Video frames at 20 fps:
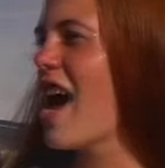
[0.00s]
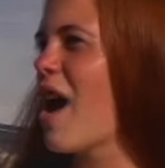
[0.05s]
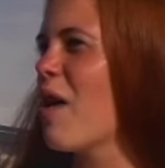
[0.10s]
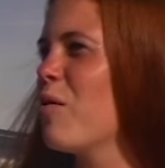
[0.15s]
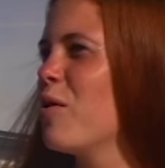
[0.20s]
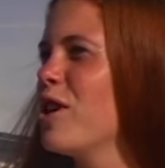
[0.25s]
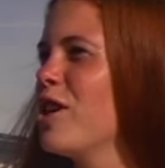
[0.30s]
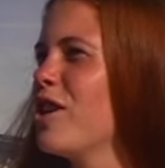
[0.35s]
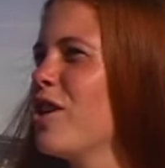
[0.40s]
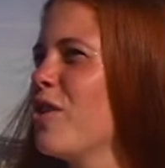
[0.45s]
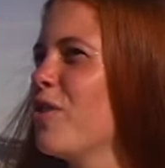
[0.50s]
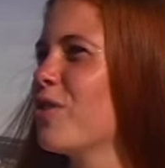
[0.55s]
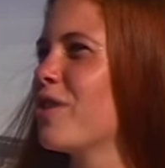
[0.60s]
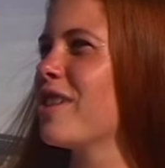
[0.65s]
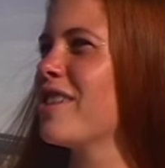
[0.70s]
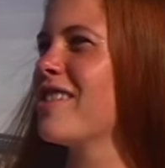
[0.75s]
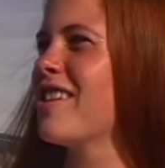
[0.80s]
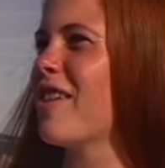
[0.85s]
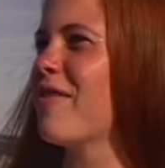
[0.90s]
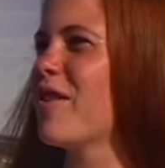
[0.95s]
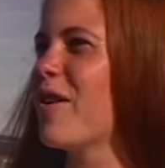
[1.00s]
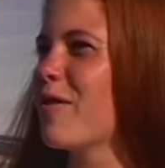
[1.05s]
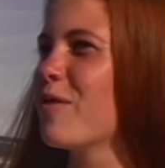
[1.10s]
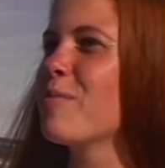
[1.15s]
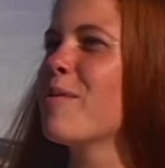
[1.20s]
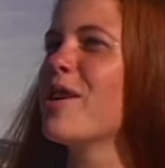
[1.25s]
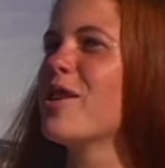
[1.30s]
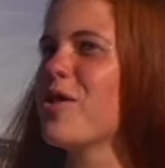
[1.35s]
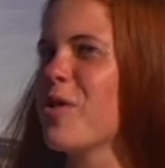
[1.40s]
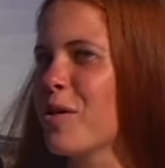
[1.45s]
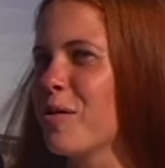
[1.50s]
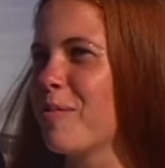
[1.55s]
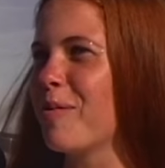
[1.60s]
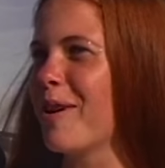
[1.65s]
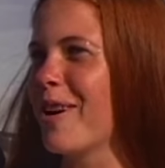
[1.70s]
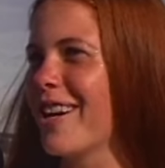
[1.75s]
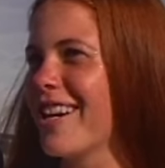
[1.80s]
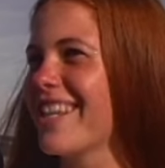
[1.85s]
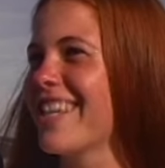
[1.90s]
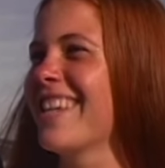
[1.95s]
I wouldn't know because I've never been to a
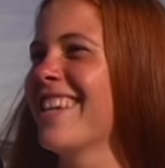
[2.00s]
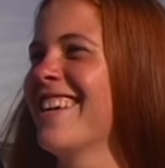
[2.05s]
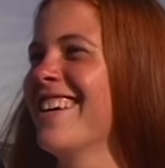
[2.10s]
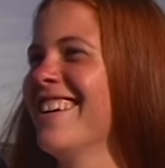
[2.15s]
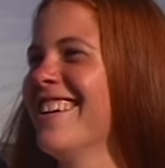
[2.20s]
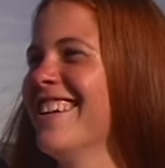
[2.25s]
party.